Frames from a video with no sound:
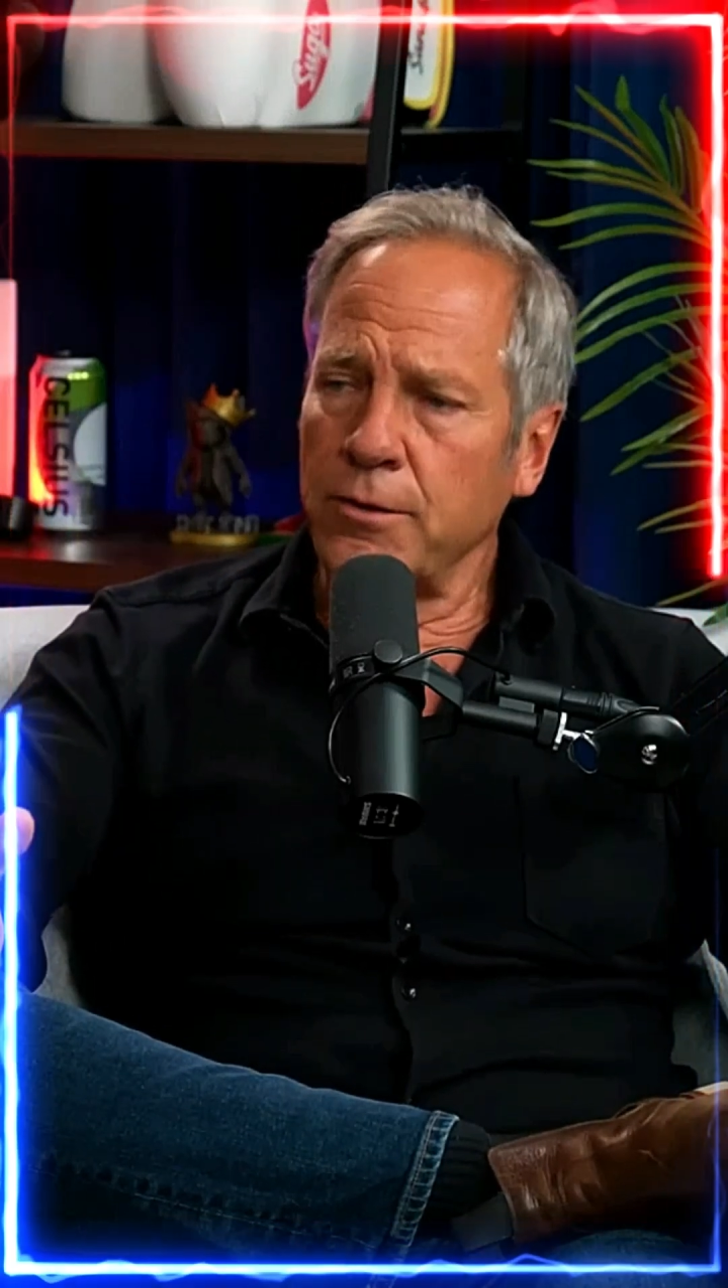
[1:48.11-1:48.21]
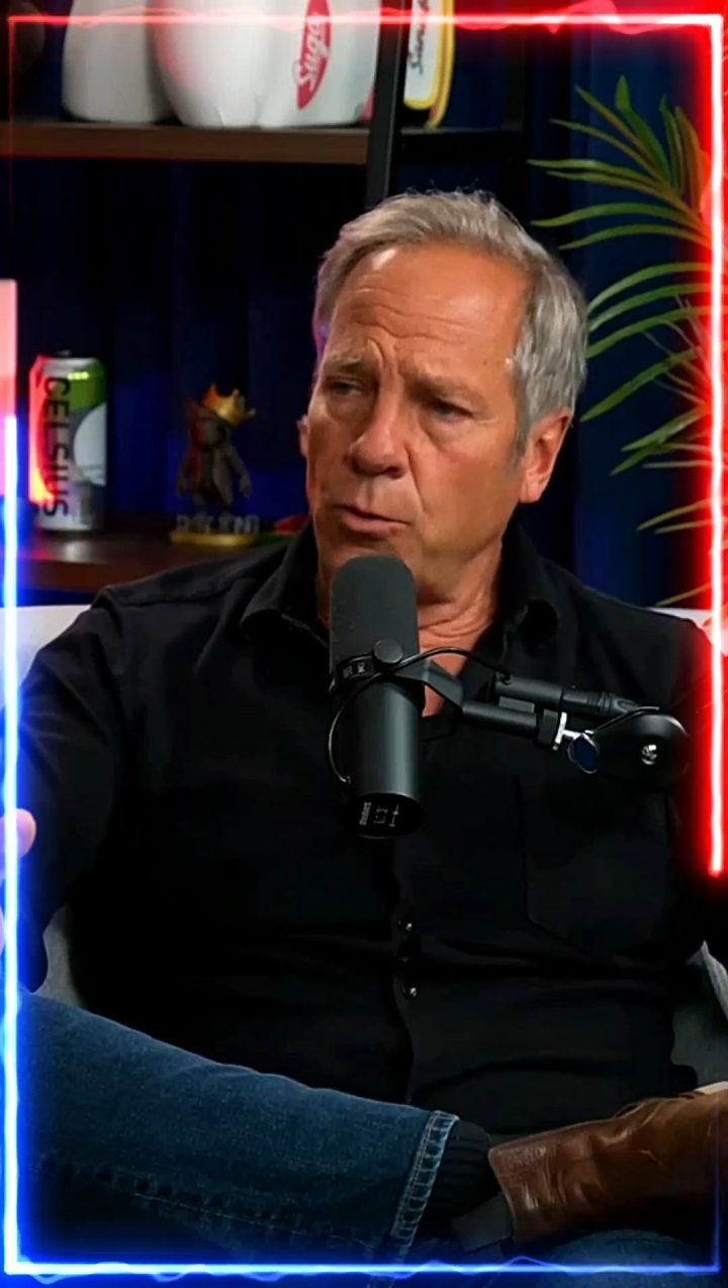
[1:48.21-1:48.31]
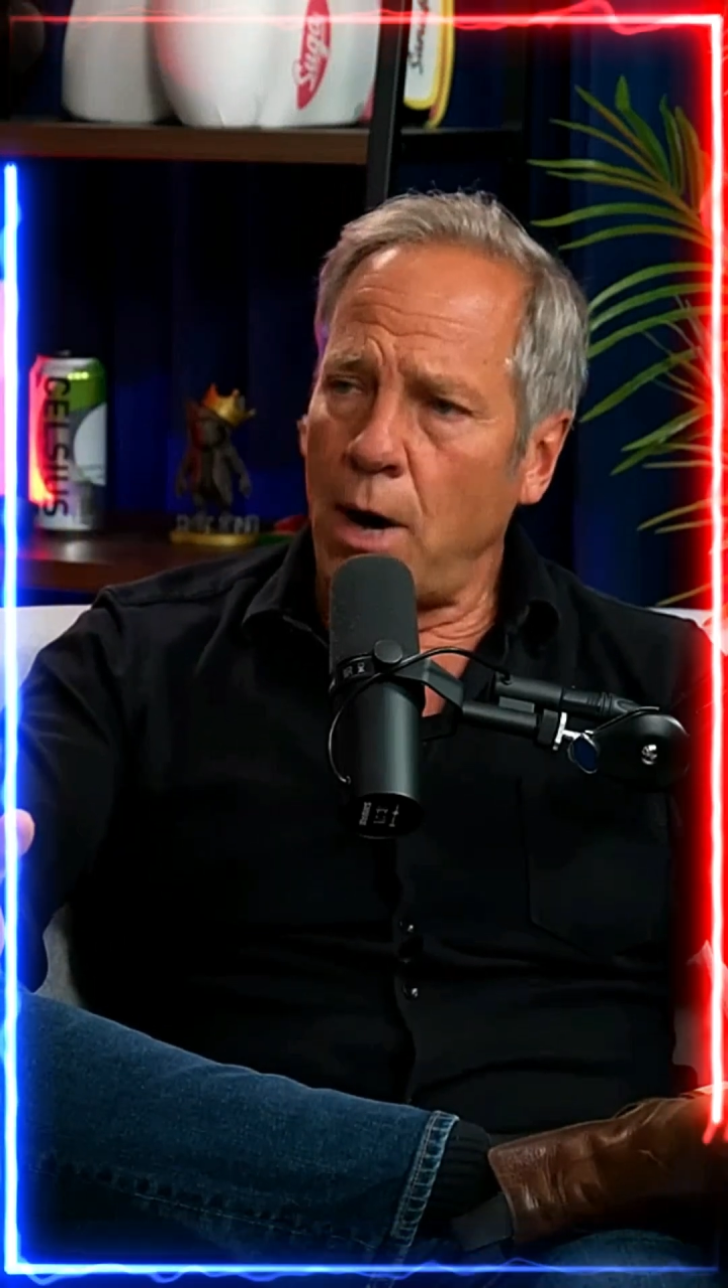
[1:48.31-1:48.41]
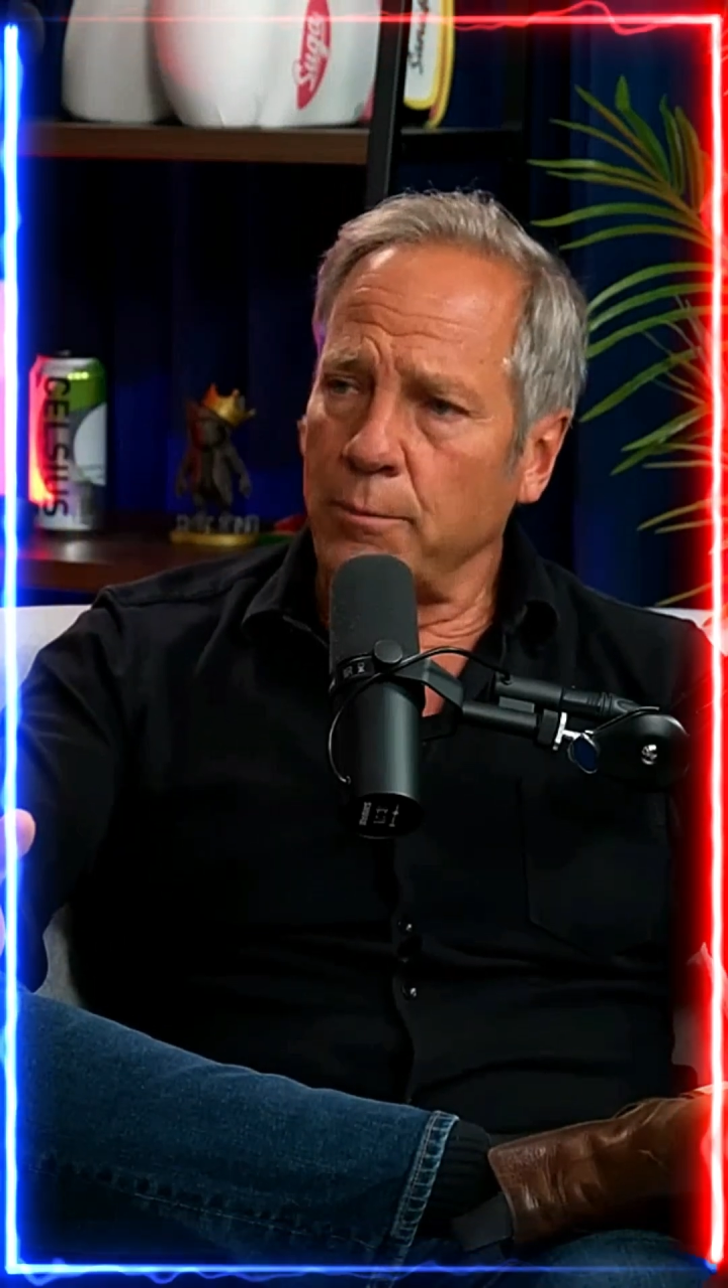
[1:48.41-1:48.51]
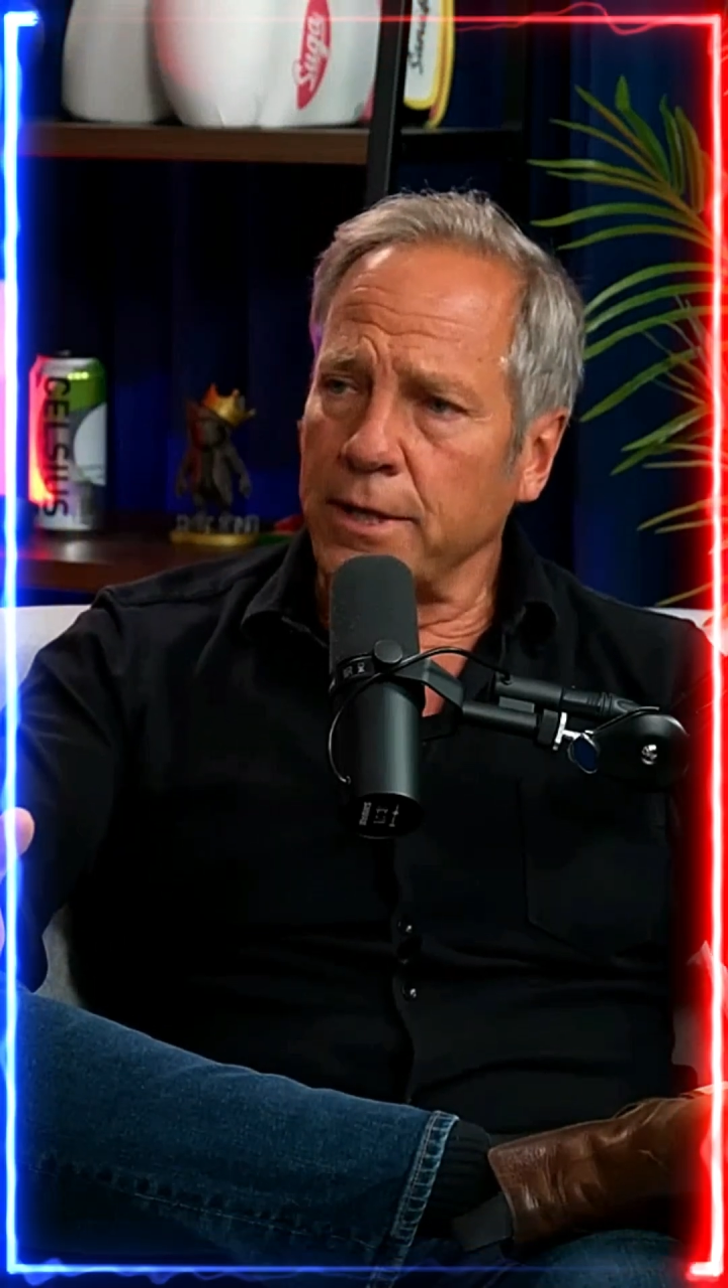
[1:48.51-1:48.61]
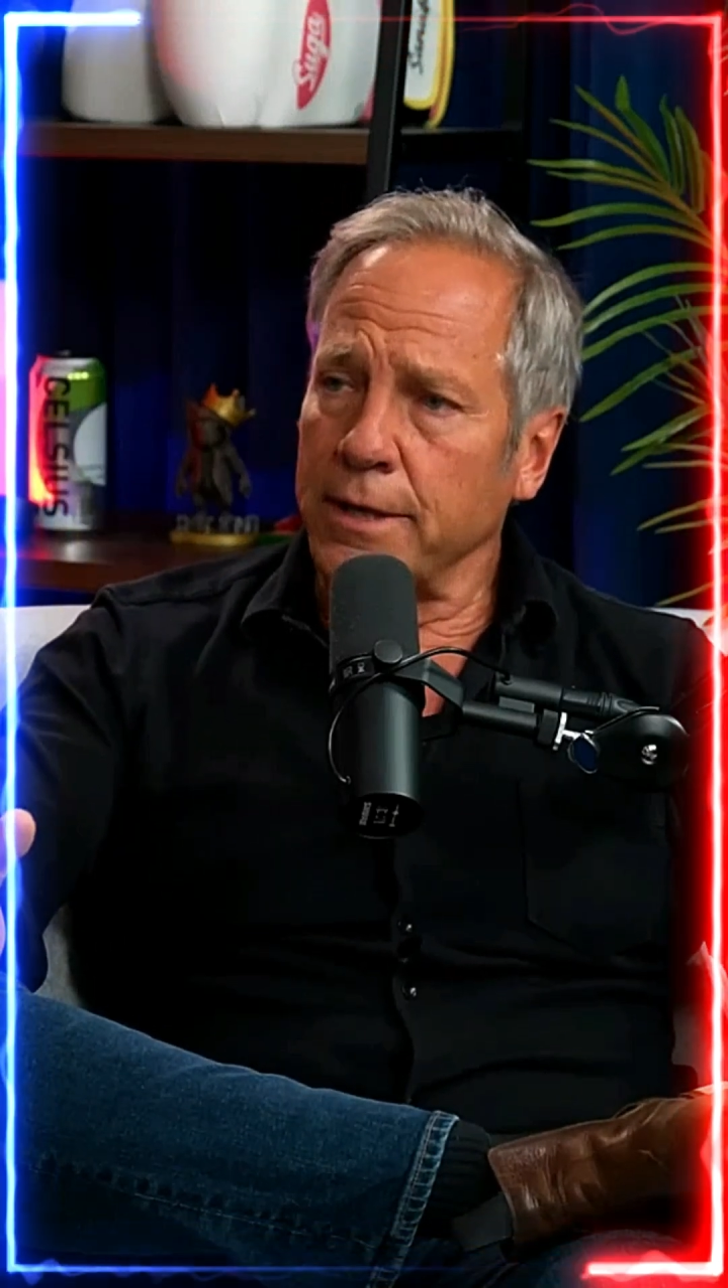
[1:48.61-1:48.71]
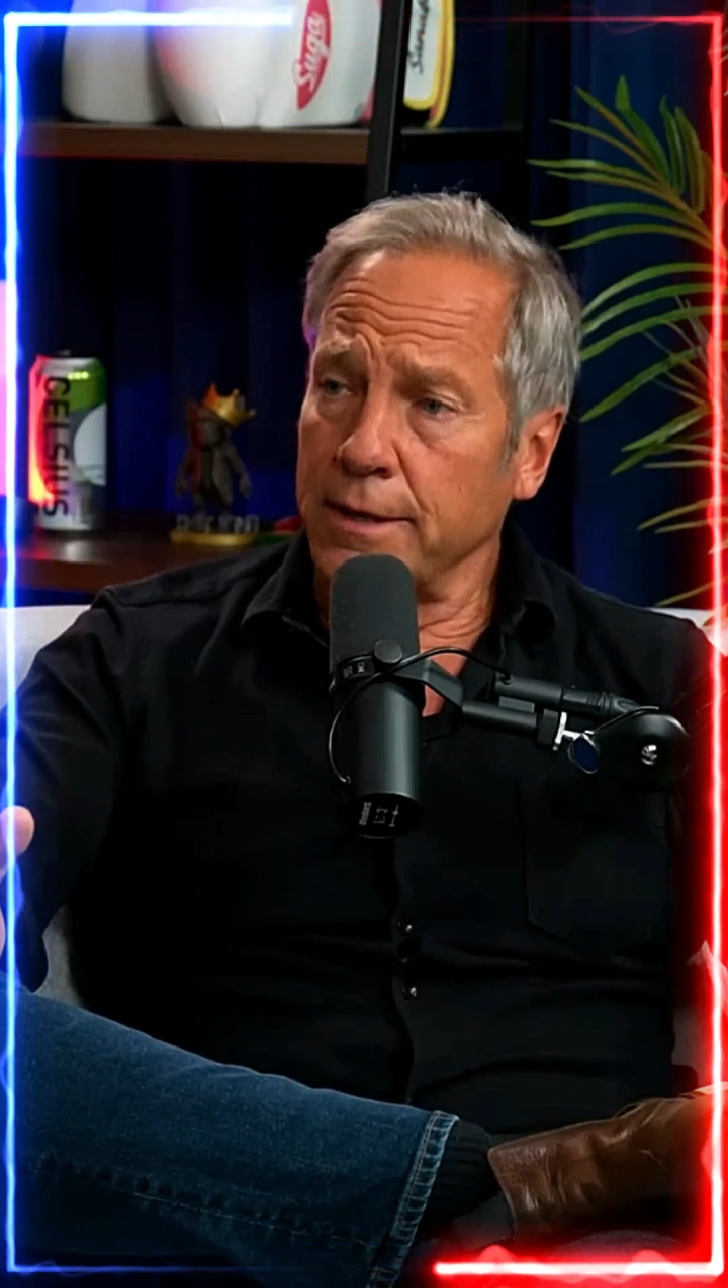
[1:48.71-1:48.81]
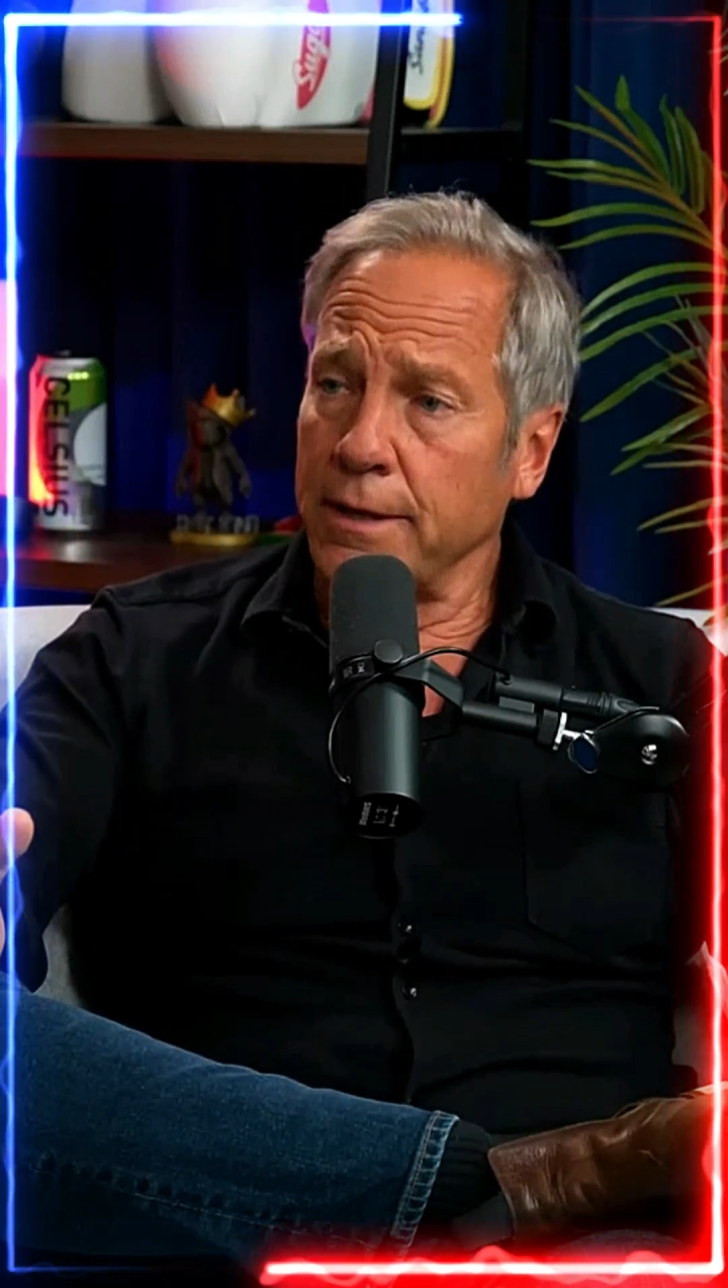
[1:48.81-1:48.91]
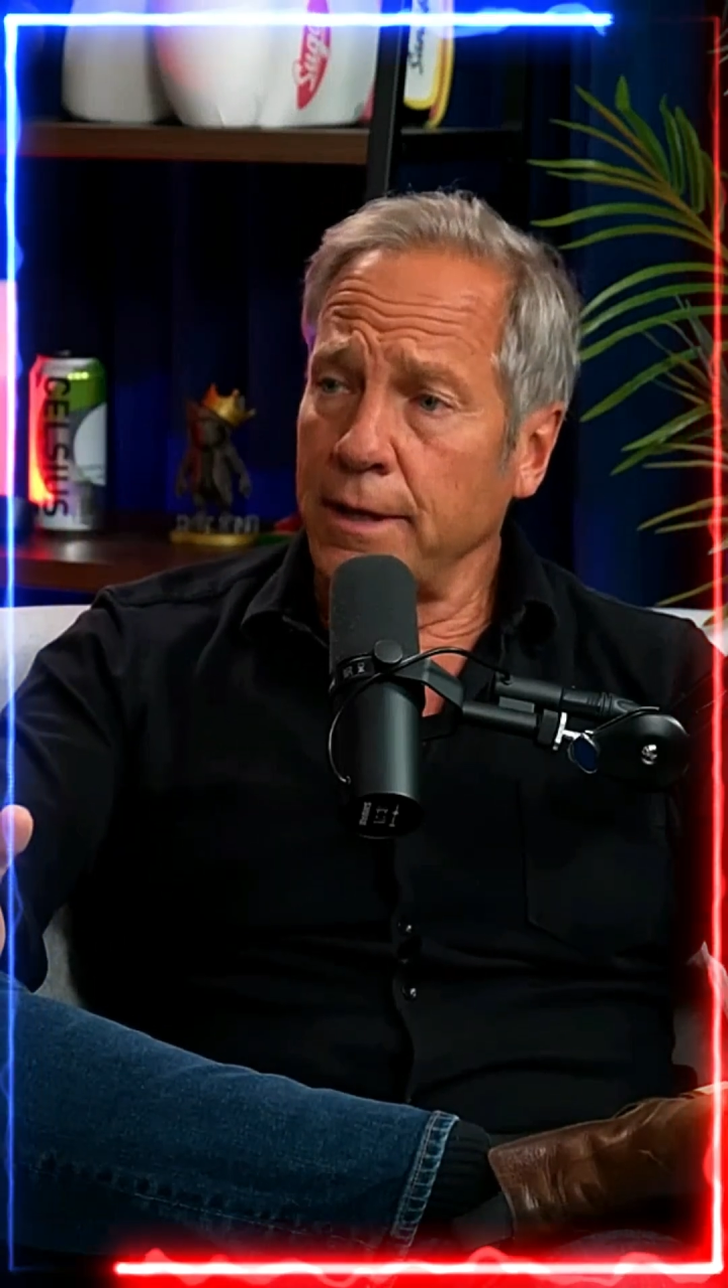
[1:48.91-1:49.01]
a little wobbly